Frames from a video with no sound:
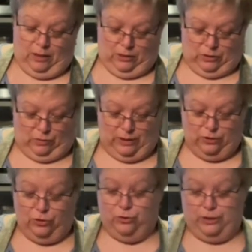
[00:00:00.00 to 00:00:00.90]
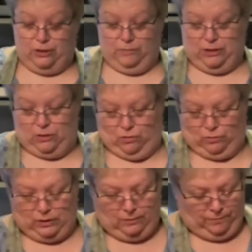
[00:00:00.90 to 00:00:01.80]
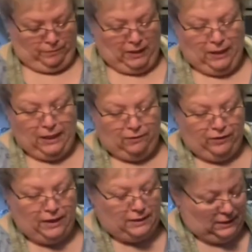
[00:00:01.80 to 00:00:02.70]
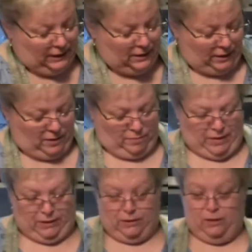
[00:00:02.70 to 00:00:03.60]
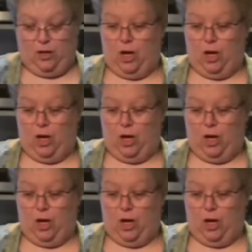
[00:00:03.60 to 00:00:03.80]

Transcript: So these are Christmas scones. If he did like mint,